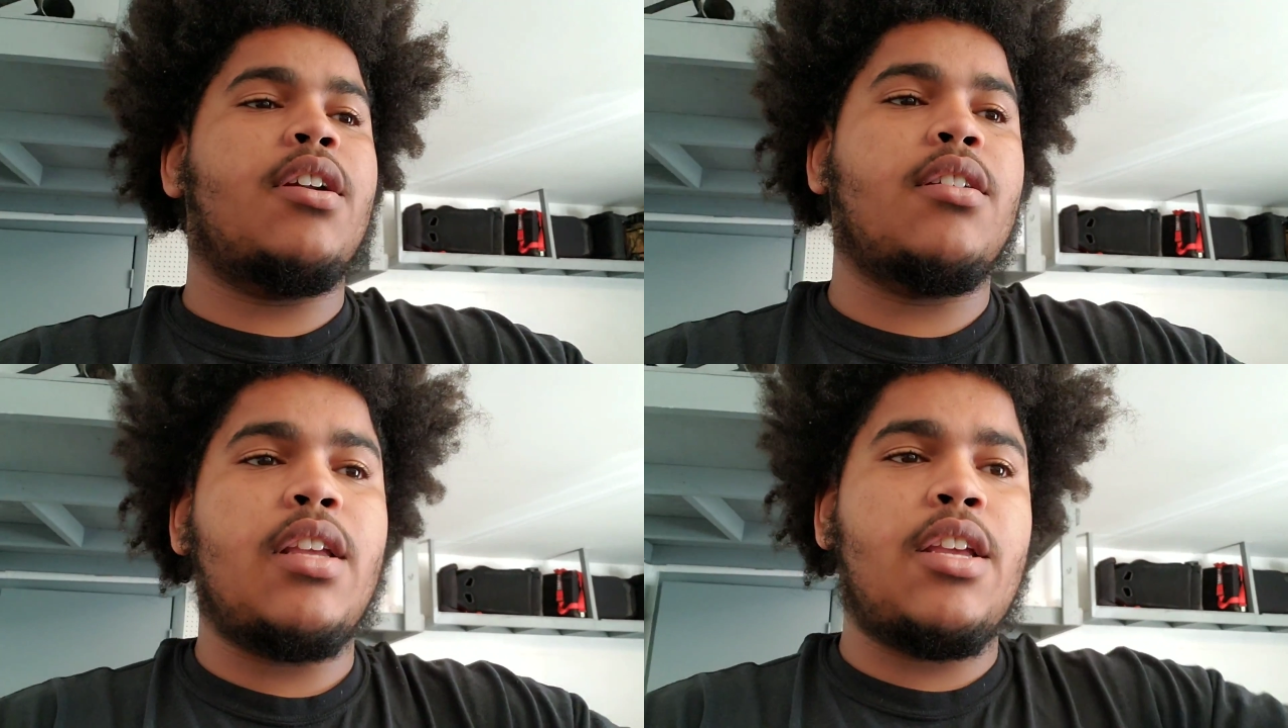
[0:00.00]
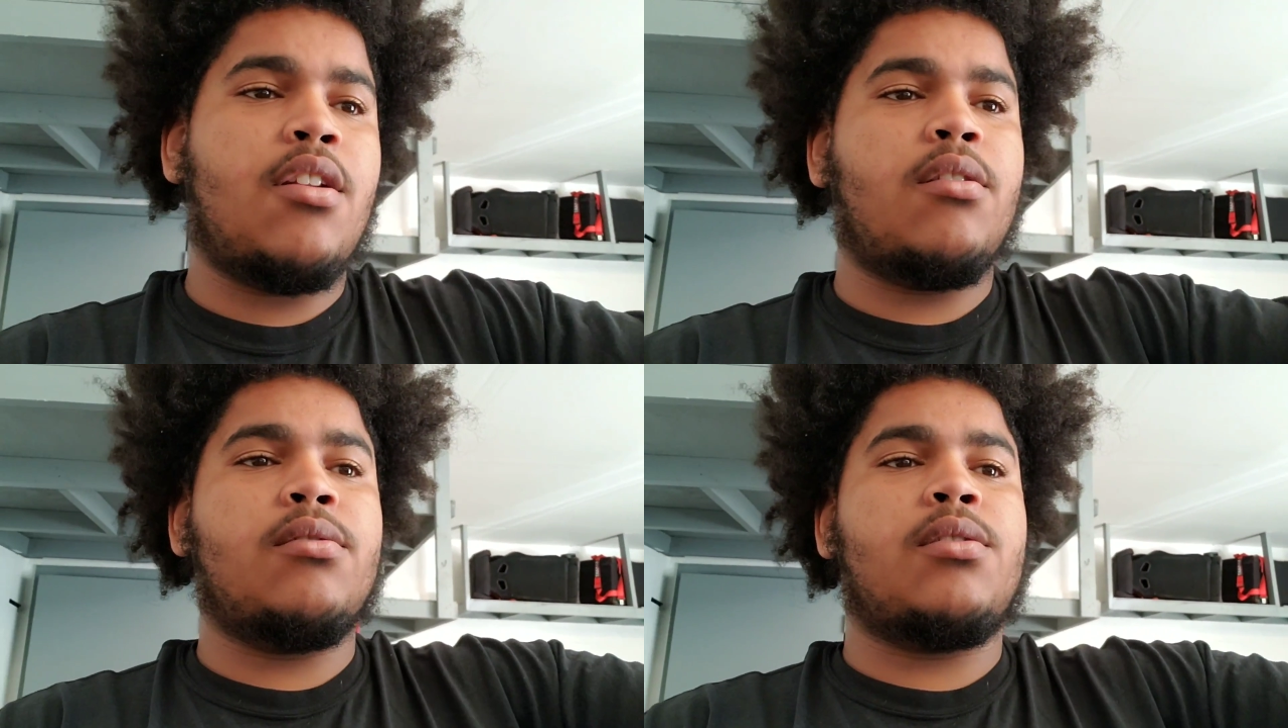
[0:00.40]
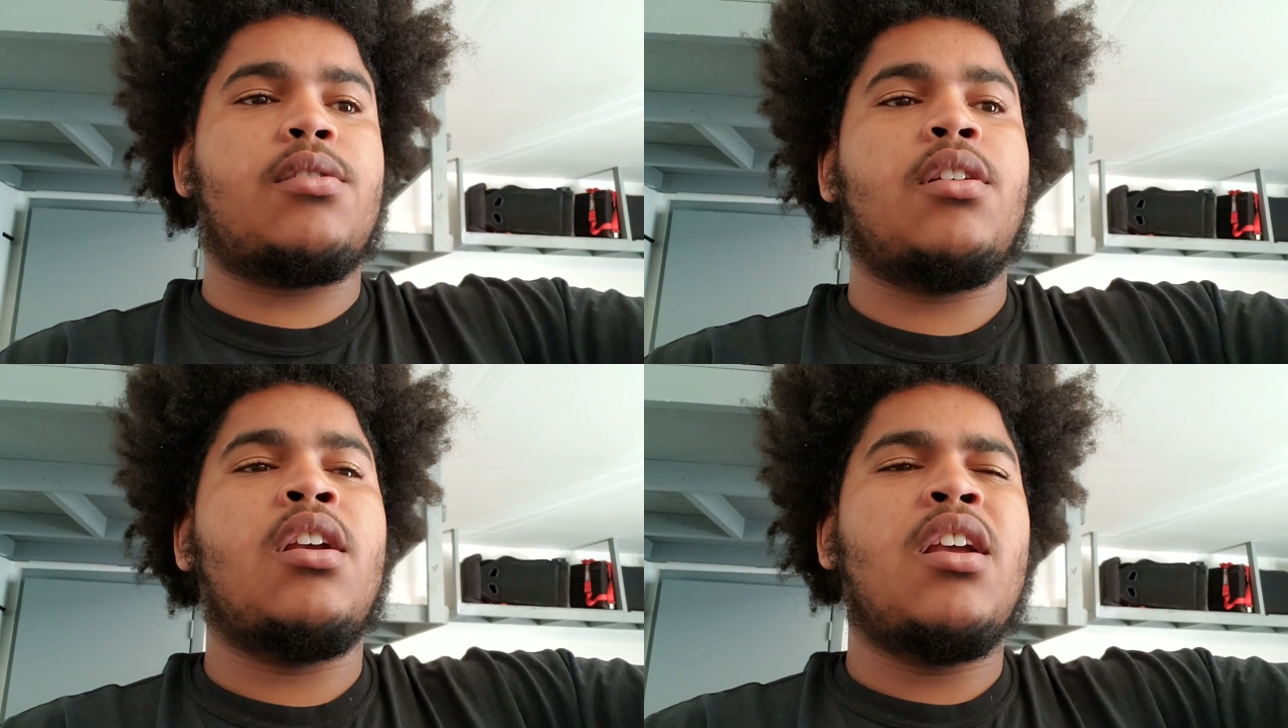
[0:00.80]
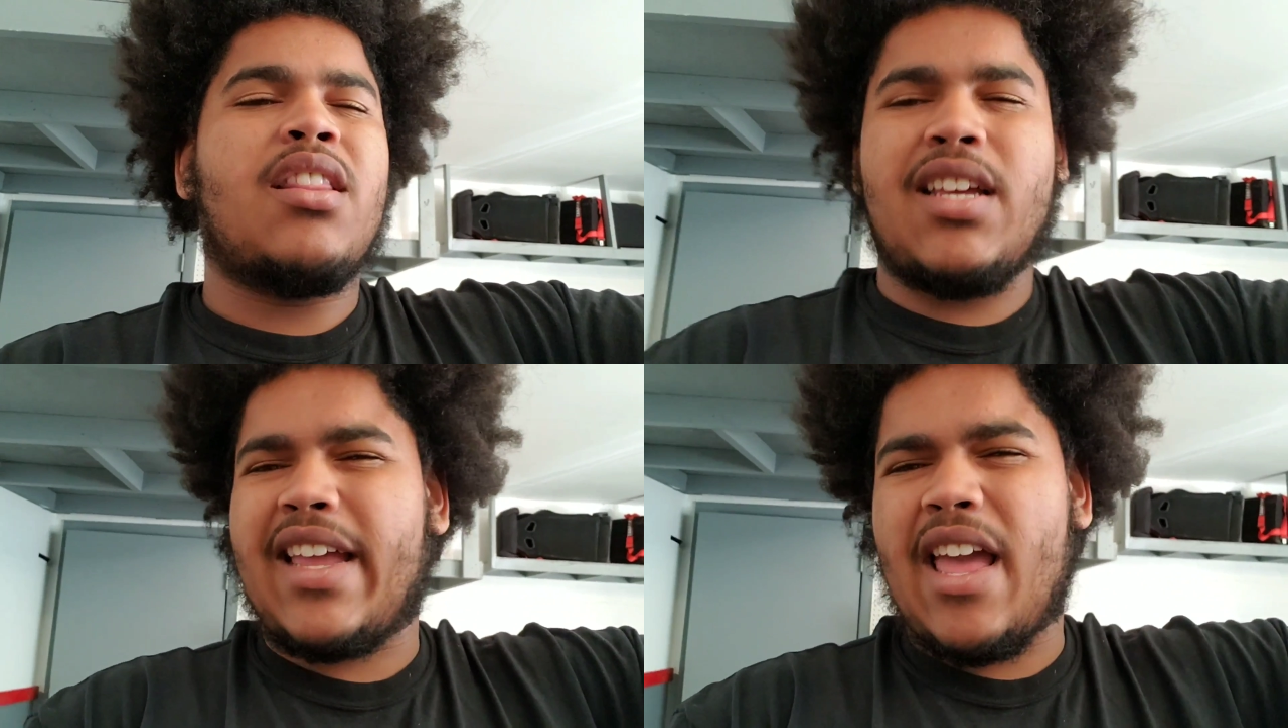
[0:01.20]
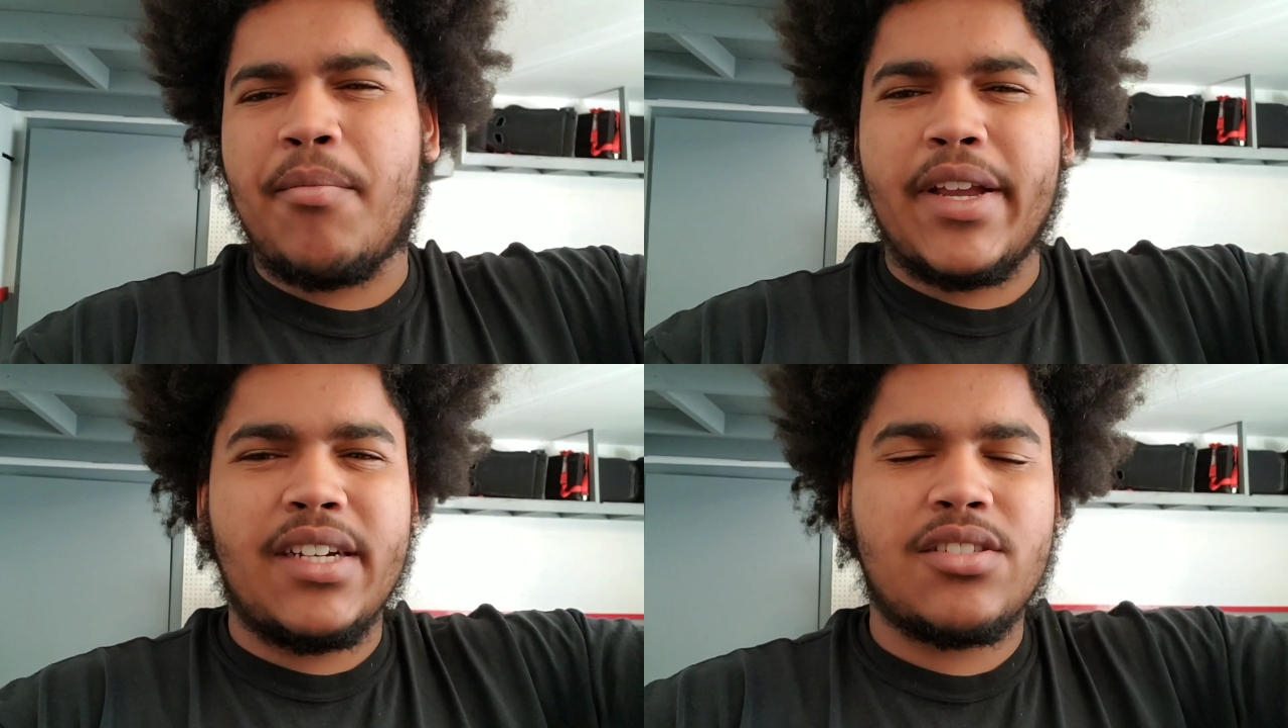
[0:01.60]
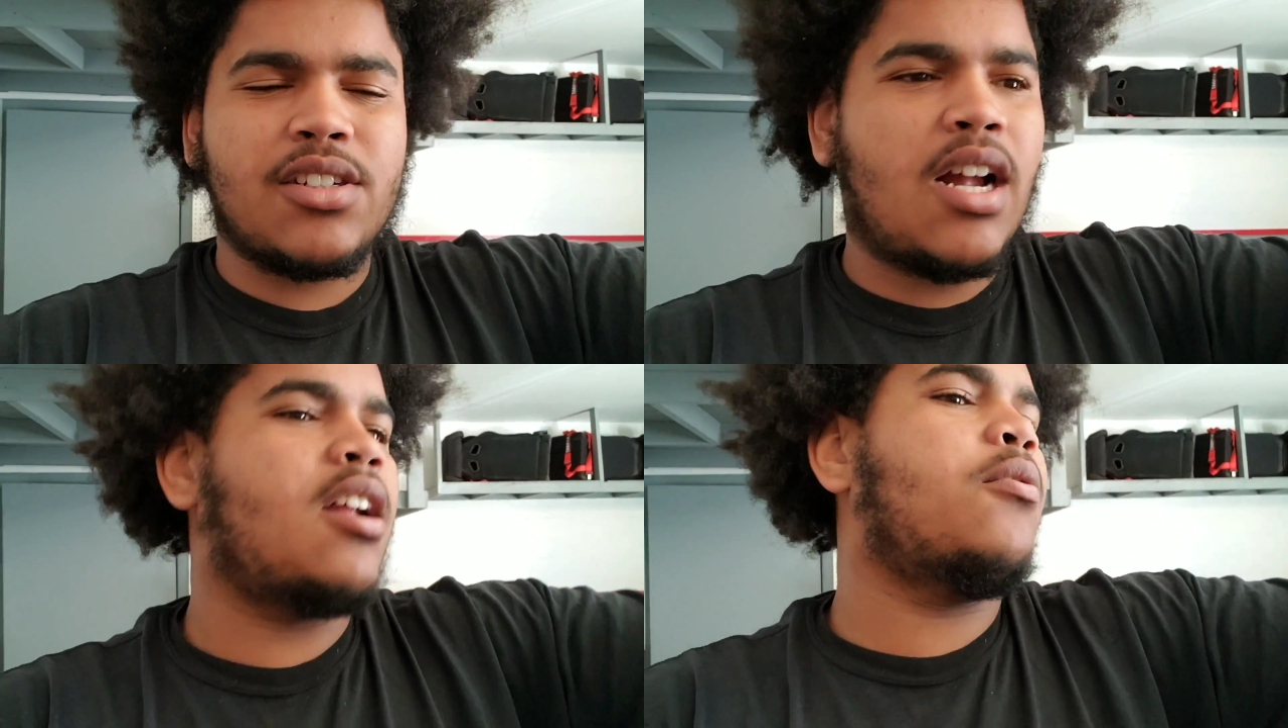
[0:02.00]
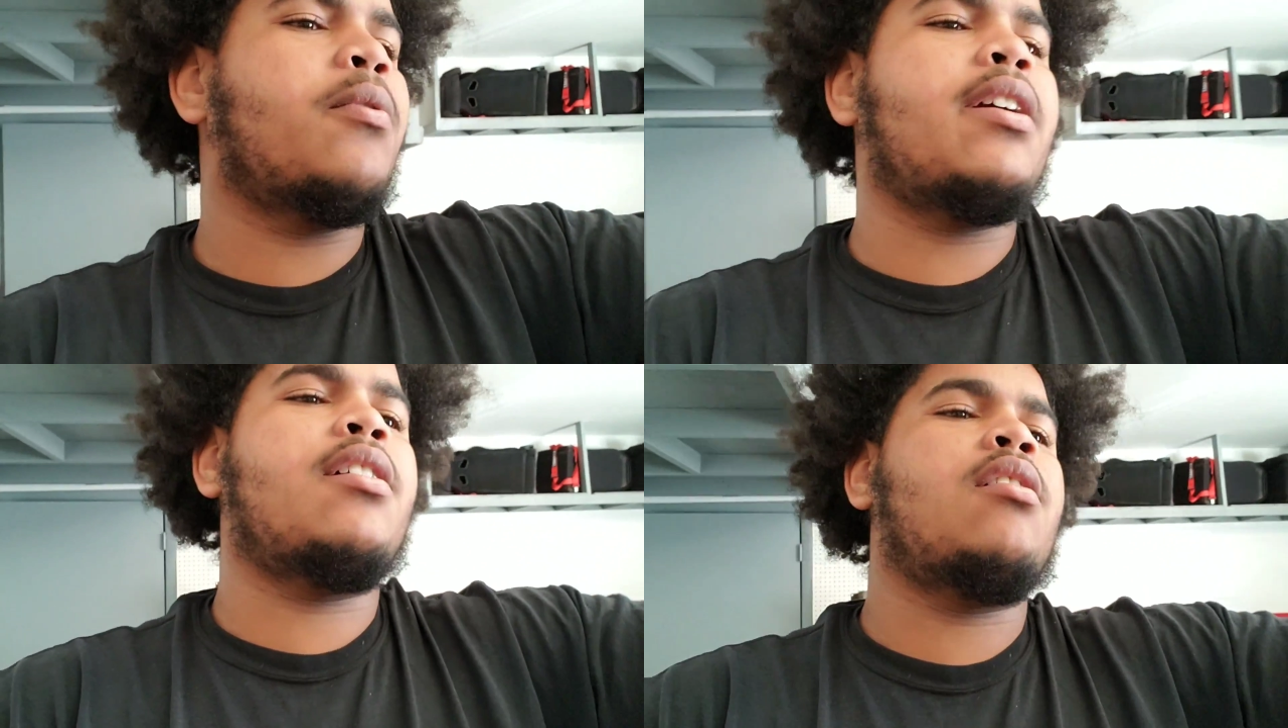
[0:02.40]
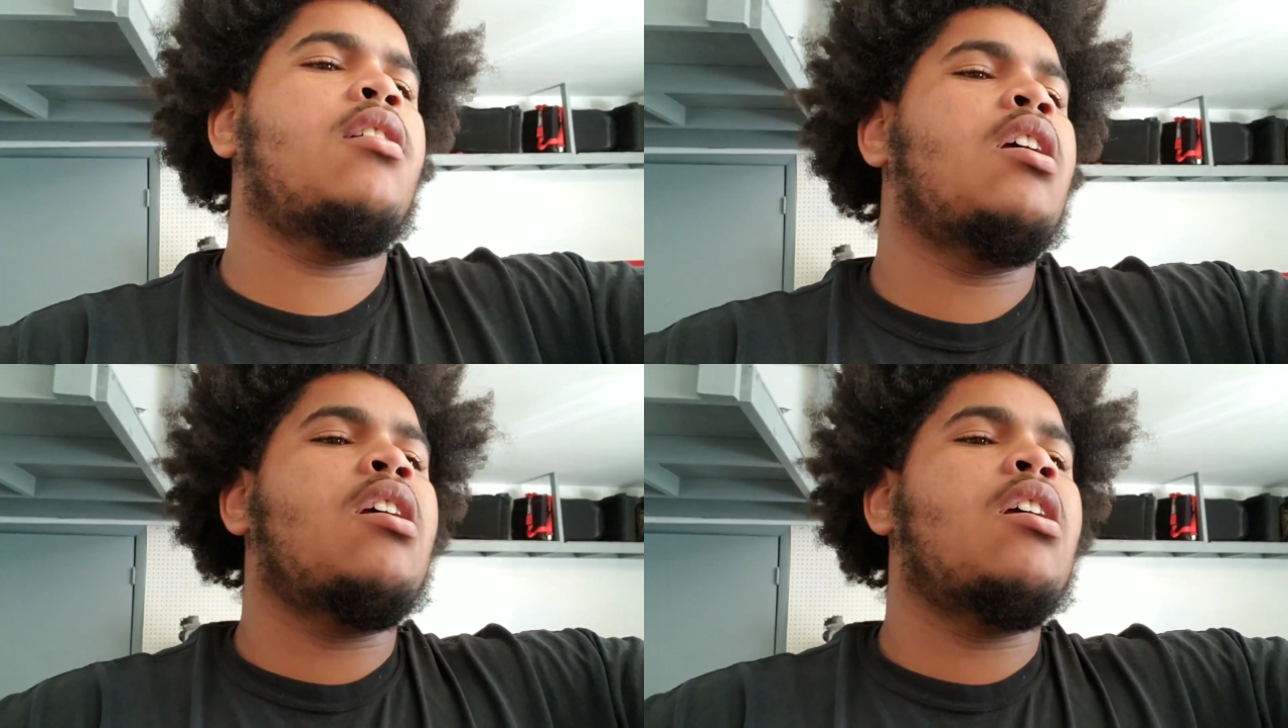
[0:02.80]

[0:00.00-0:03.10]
and he knows the cam gears are kind of weird.